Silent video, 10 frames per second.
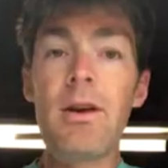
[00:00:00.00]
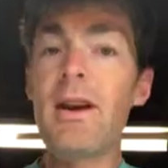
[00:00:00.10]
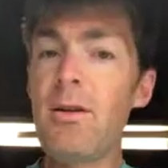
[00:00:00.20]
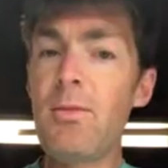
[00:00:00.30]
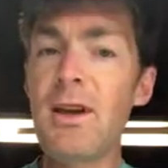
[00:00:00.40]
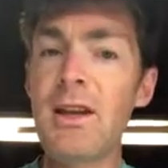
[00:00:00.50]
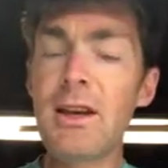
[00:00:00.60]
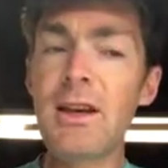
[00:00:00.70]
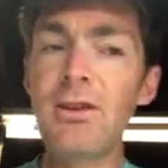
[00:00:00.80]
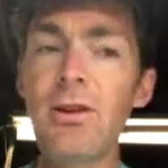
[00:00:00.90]
And
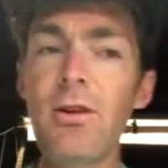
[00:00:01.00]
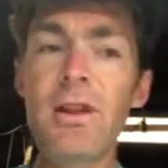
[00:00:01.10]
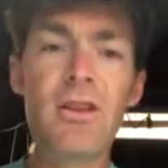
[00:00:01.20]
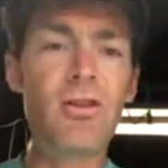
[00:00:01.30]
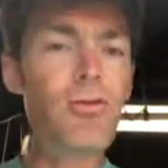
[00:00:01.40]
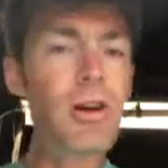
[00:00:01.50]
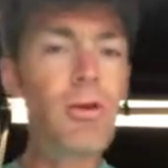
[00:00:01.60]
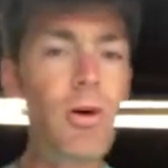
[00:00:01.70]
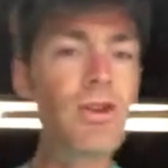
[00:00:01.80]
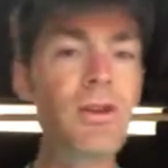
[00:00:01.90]
immediately you know that it's a trick
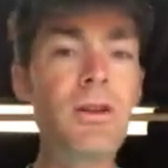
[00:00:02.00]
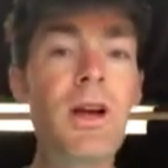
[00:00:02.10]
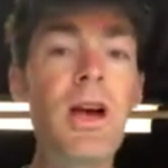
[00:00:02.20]
question